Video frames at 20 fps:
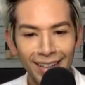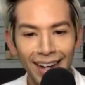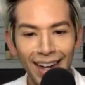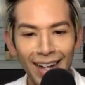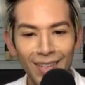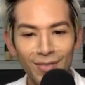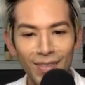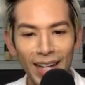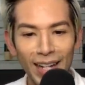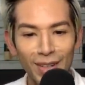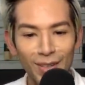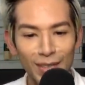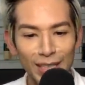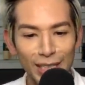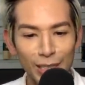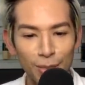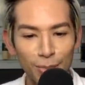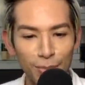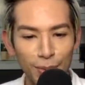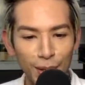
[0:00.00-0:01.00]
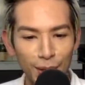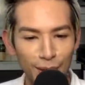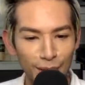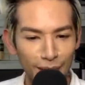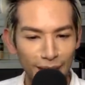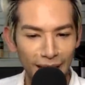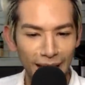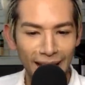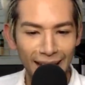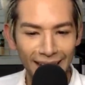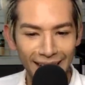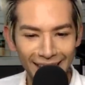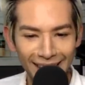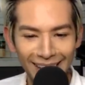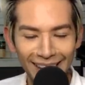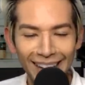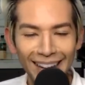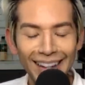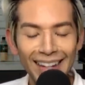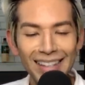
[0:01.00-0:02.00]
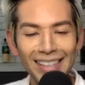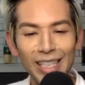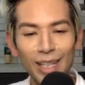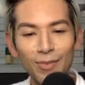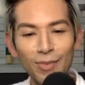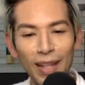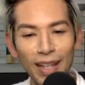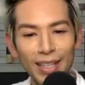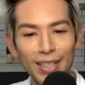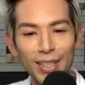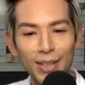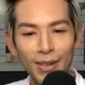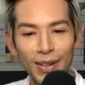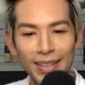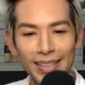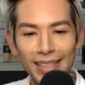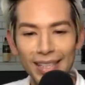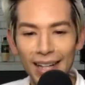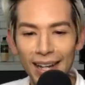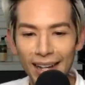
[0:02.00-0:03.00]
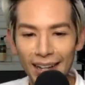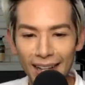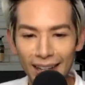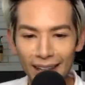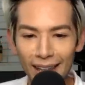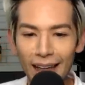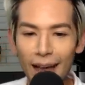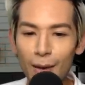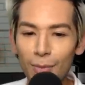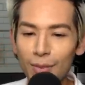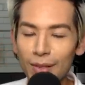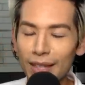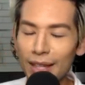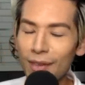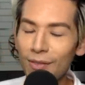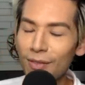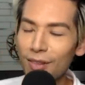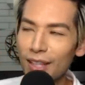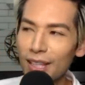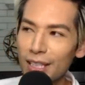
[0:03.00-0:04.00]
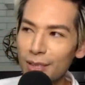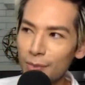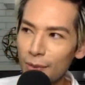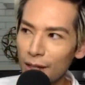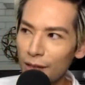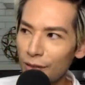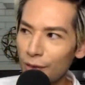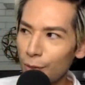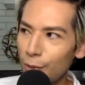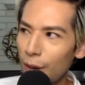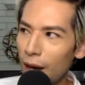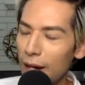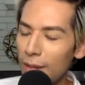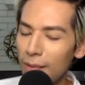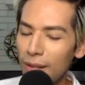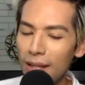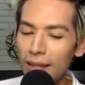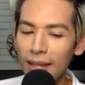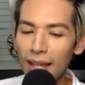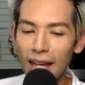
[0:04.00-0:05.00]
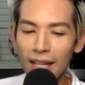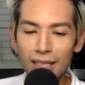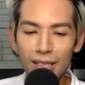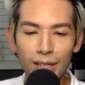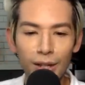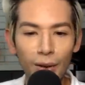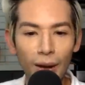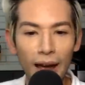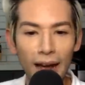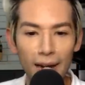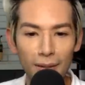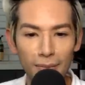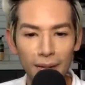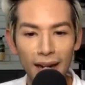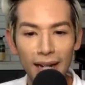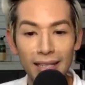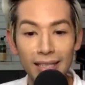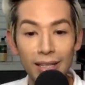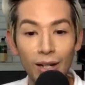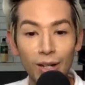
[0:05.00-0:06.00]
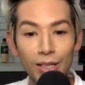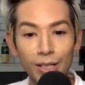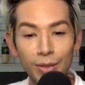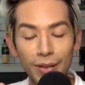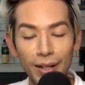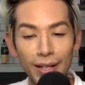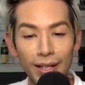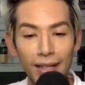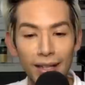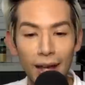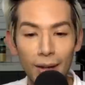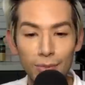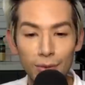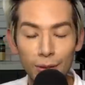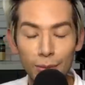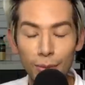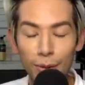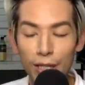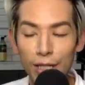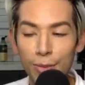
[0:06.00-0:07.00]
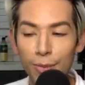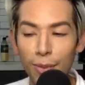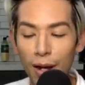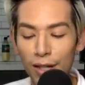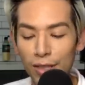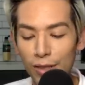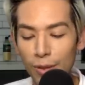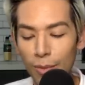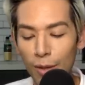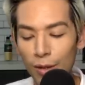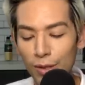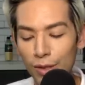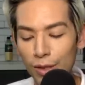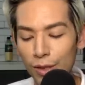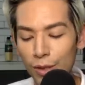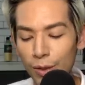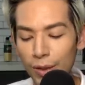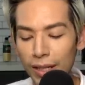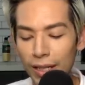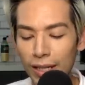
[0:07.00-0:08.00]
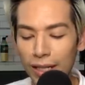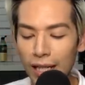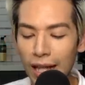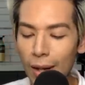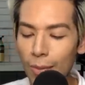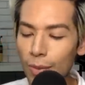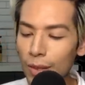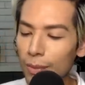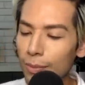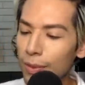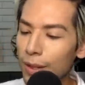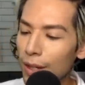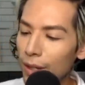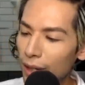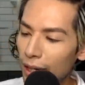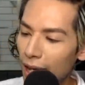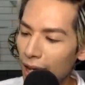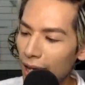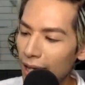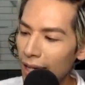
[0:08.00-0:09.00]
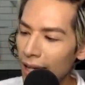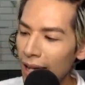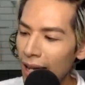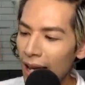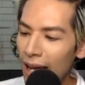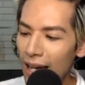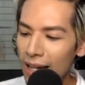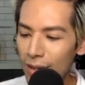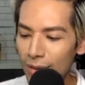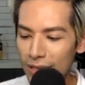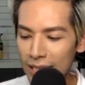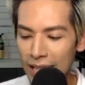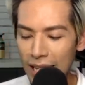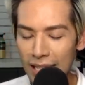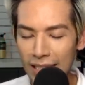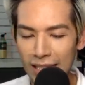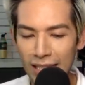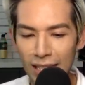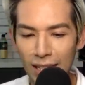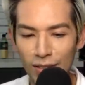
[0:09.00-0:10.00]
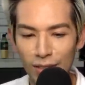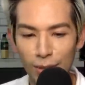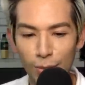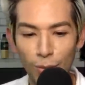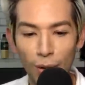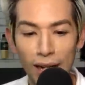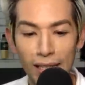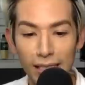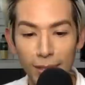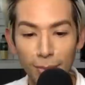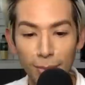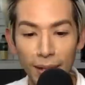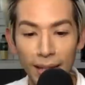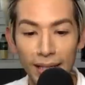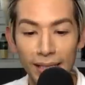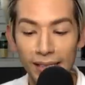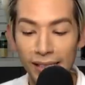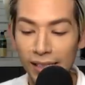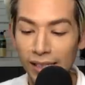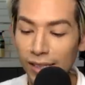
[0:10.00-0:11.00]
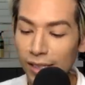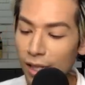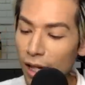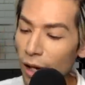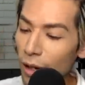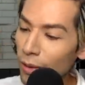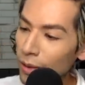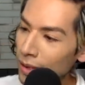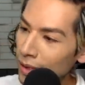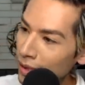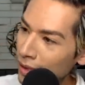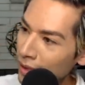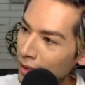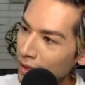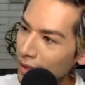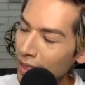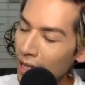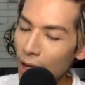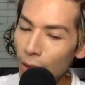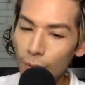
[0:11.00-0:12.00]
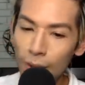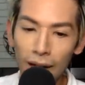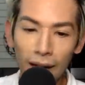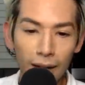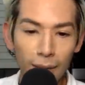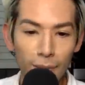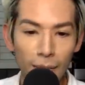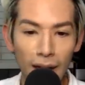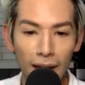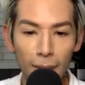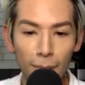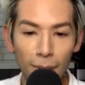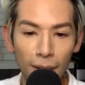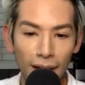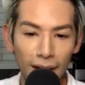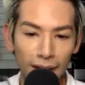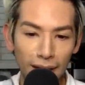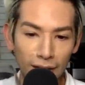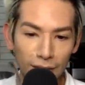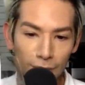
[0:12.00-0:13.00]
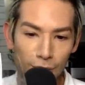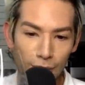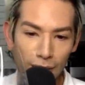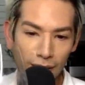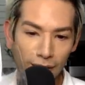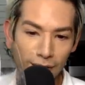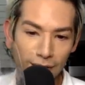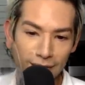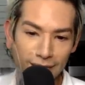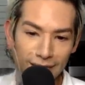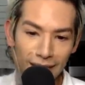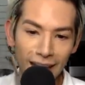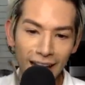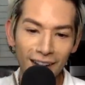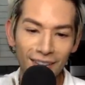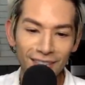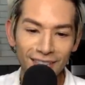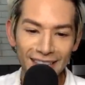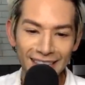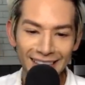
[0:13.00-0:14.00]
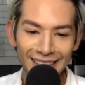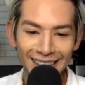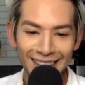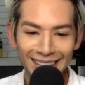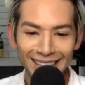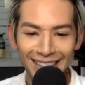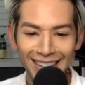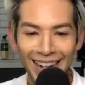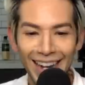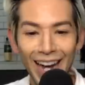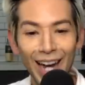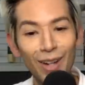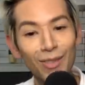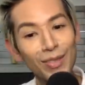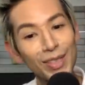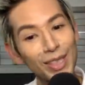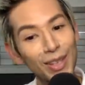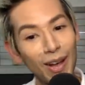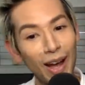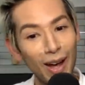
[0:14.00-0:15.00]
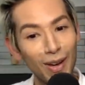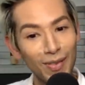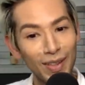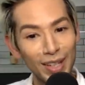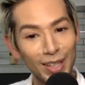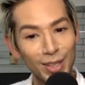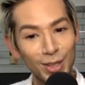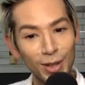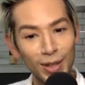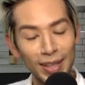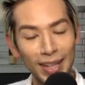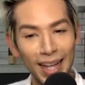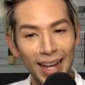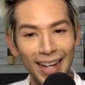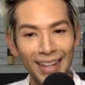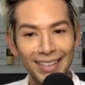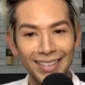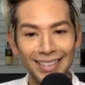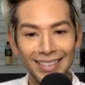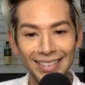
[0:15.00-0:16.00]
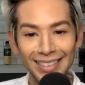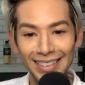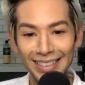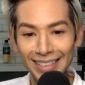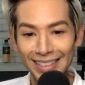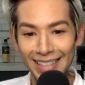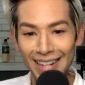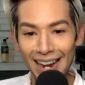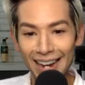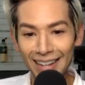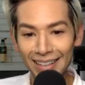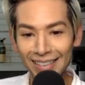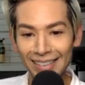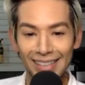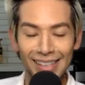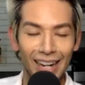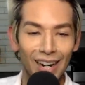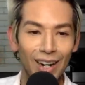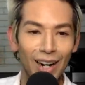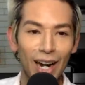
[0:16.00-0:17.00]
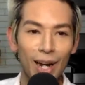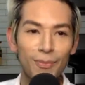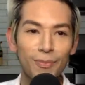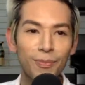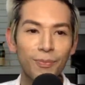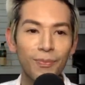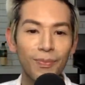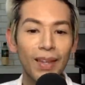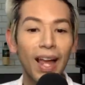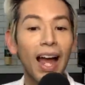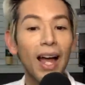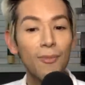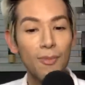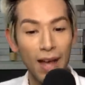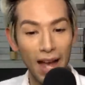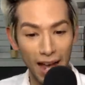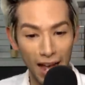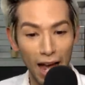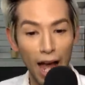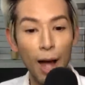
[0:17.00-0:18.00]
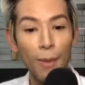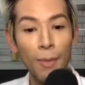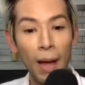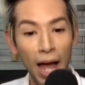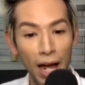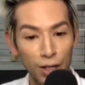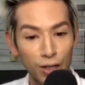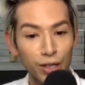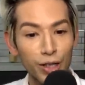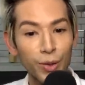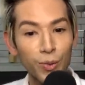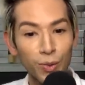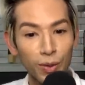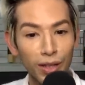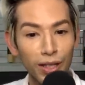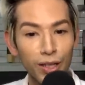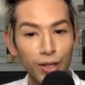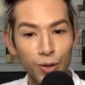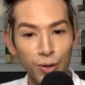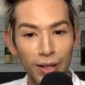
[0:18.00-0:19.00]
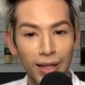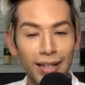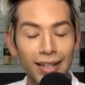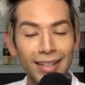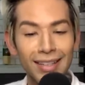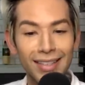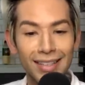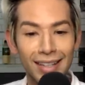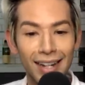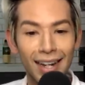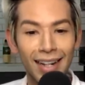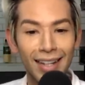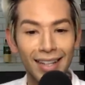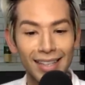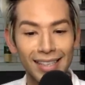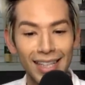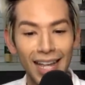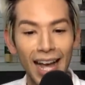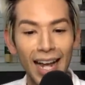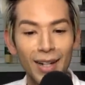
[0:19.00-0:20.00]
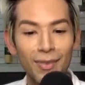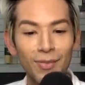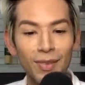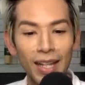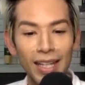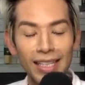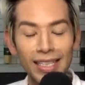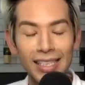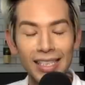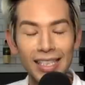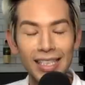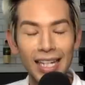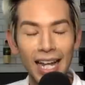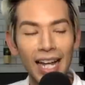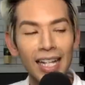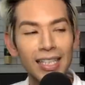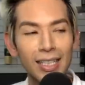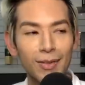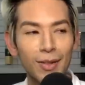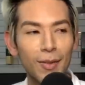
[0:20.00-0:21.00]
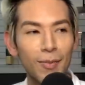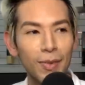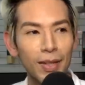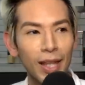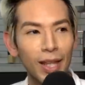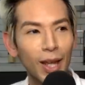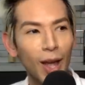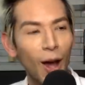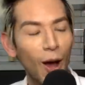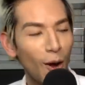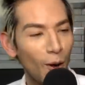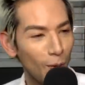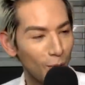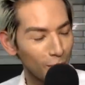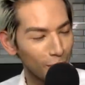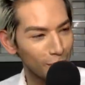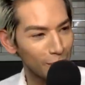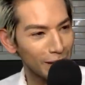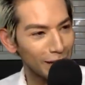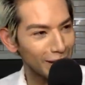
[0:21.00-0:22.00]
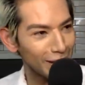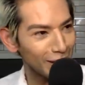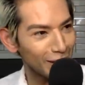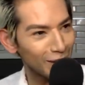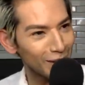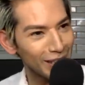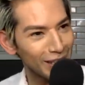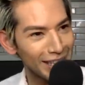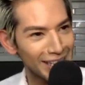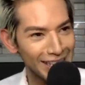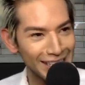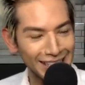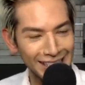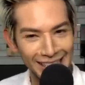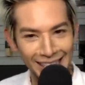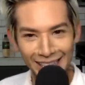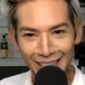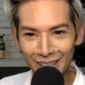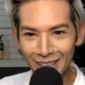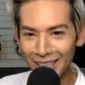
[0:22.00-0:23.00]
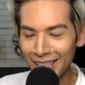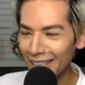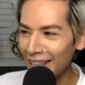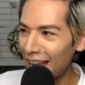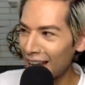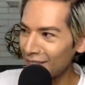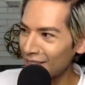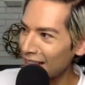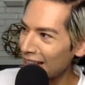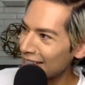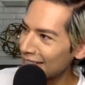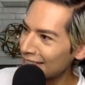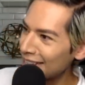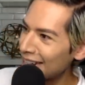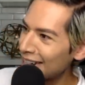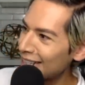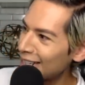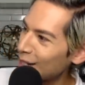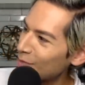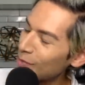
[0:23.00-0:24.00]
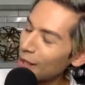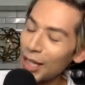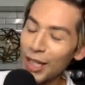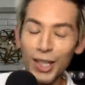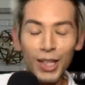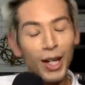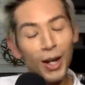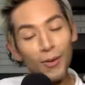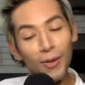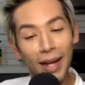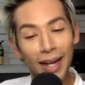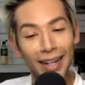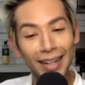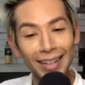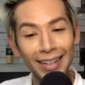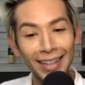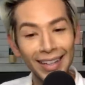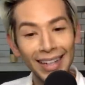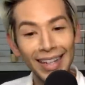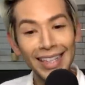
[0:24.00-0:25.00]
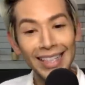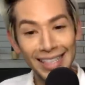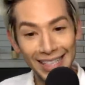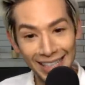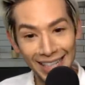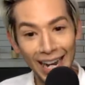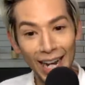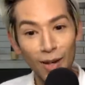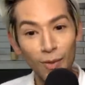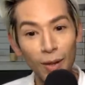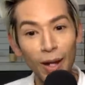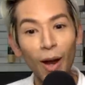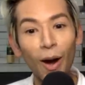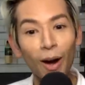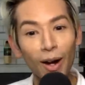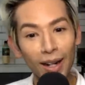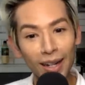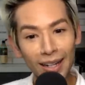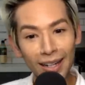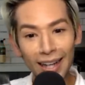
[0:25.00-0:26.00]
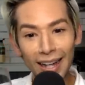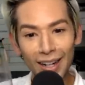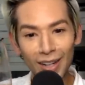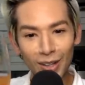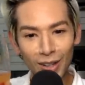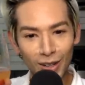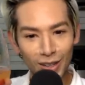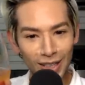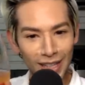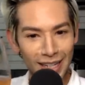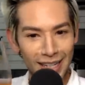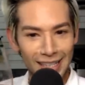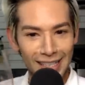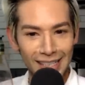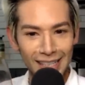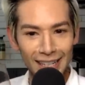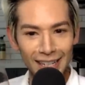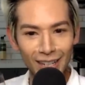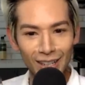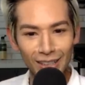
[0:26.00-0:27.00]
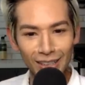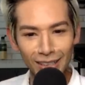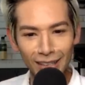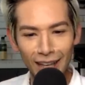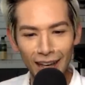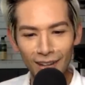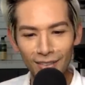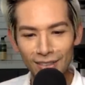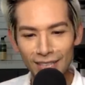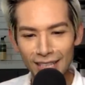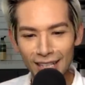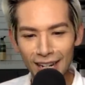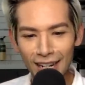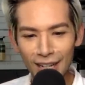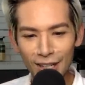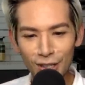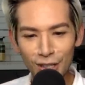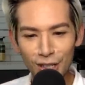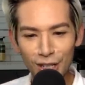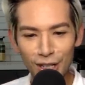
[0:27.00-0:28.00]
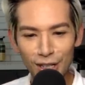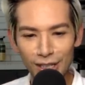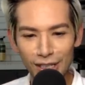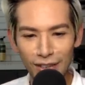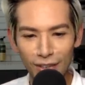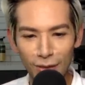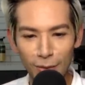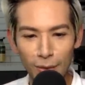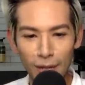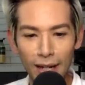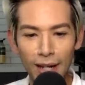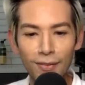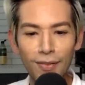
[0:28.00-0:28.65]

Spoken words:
I made it with some pure cane because I'm like doing a collab with them for this month for Pride Month. As you know, Adam and I are doing collabs with Birchbox. I'm also doing a collab with pure cane and I was testing out some recipes. And so, yeah, we got a mega pint of whatever's left. So I'll be enjoying that tonight. All right. I'm actually really drinking tonight because Adam likes to text me and be like, oh, were we a little Litty City on the live last night? And I'm like, you know what? Tonight, we are going to get a little Litty City on the live tonight. Cheers, everybody.